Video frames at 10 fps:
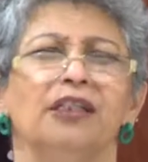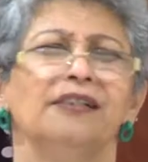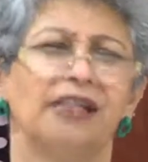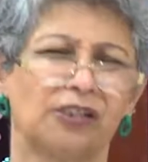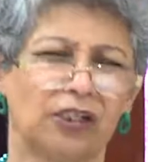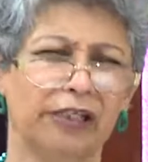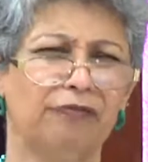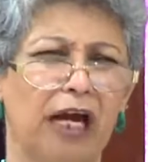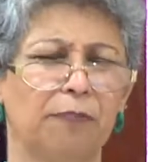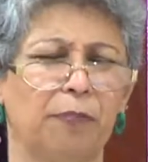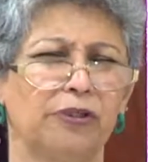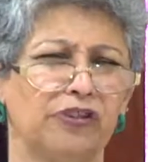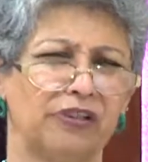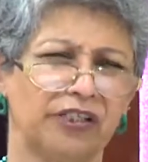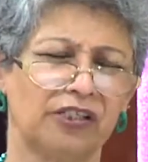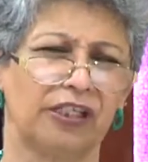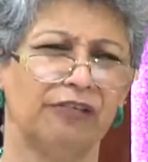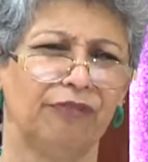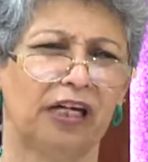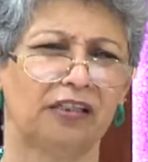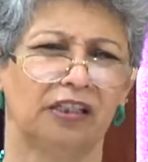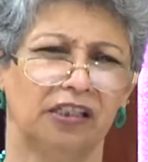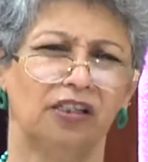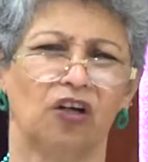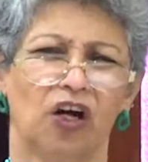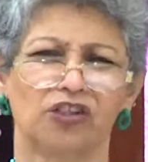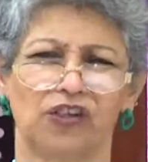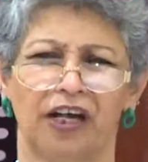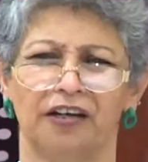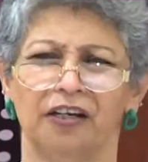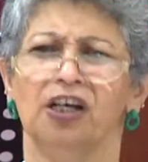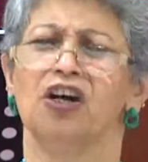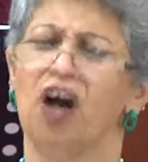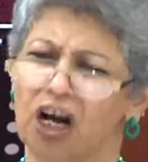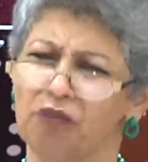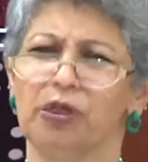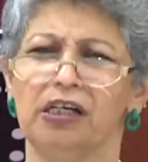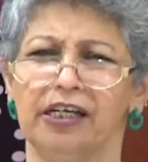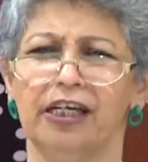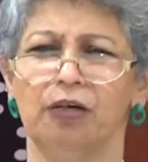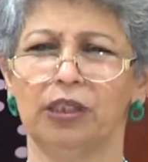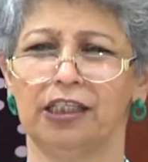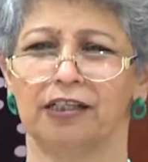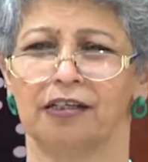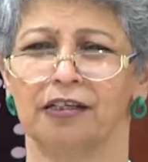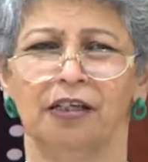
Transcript: just leave that person, just leave that thing in God's hand. God will deal with it,